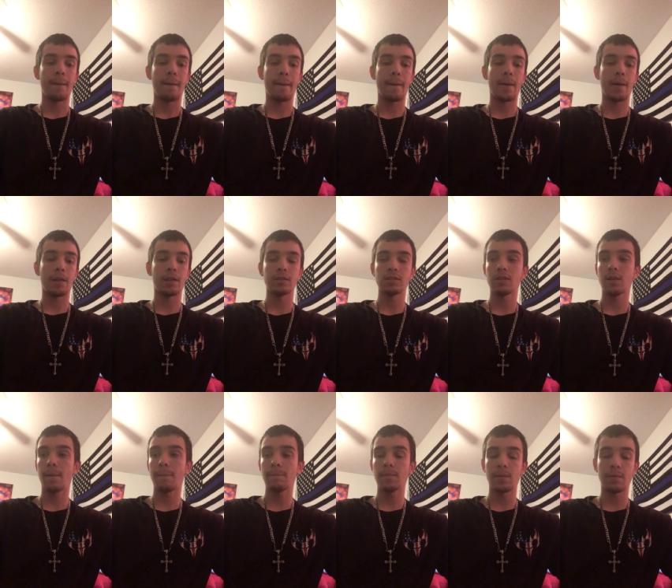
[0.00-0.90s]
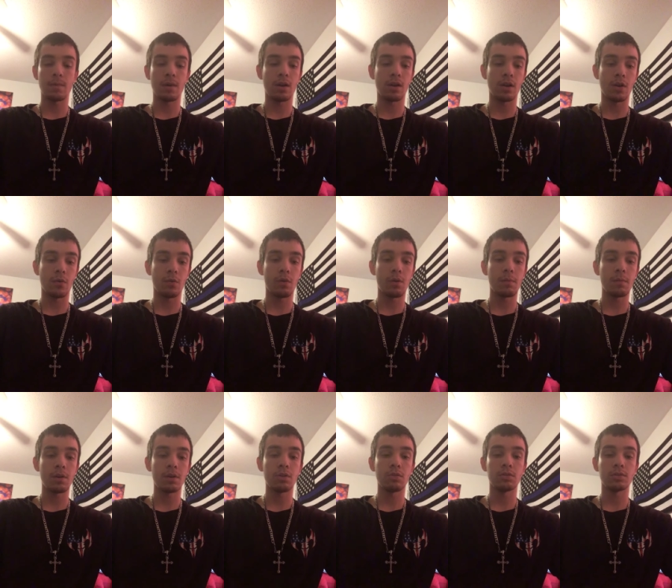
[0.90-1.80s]
Uh, it's going to be about a
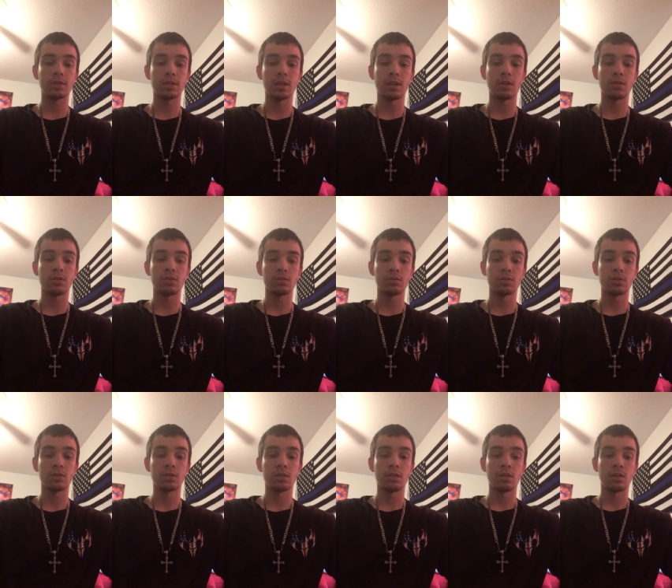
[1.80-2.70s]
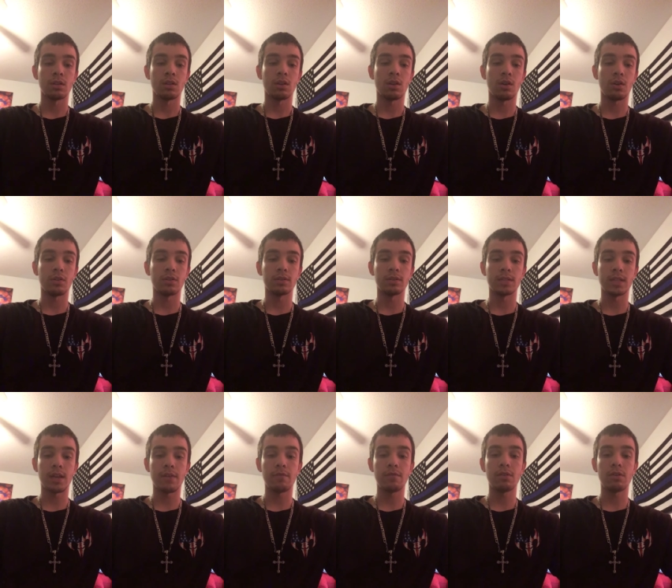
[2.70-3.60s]
woman who sells her
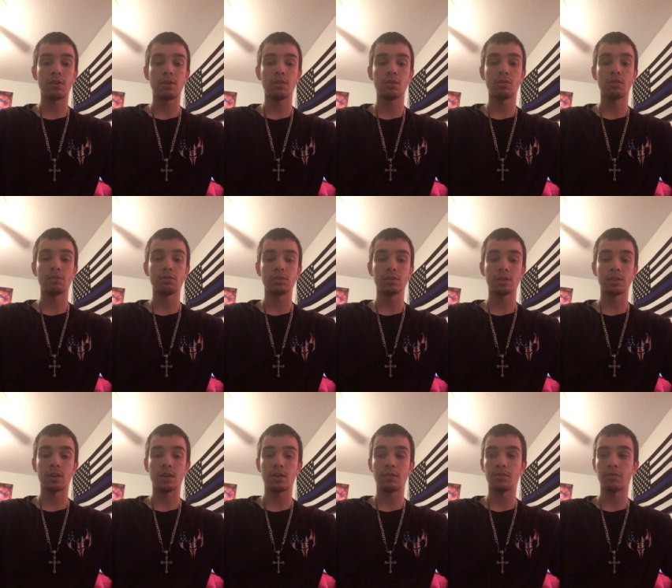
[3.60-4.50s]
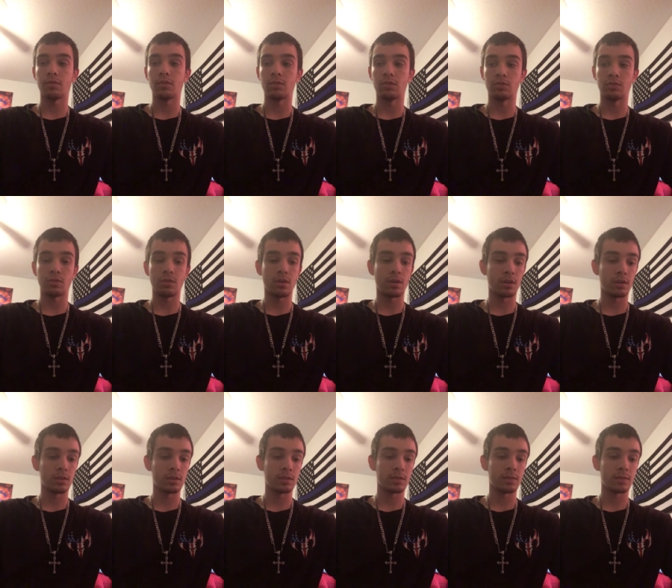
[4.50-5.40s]
seven-year-old son for
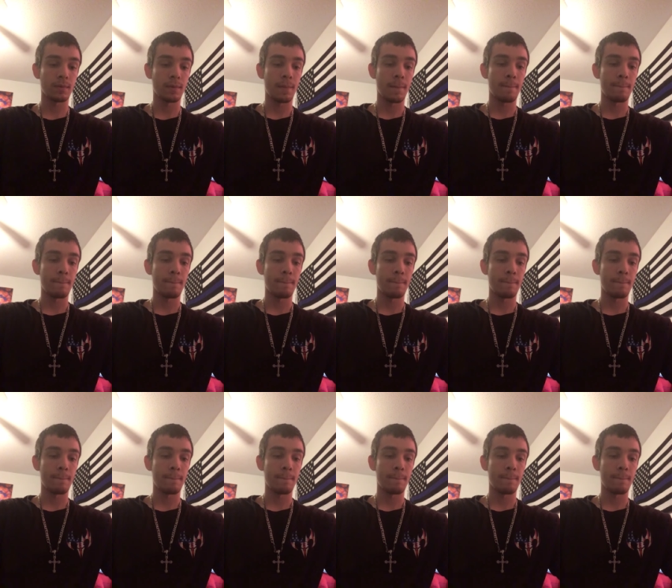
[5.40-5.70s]
drugs.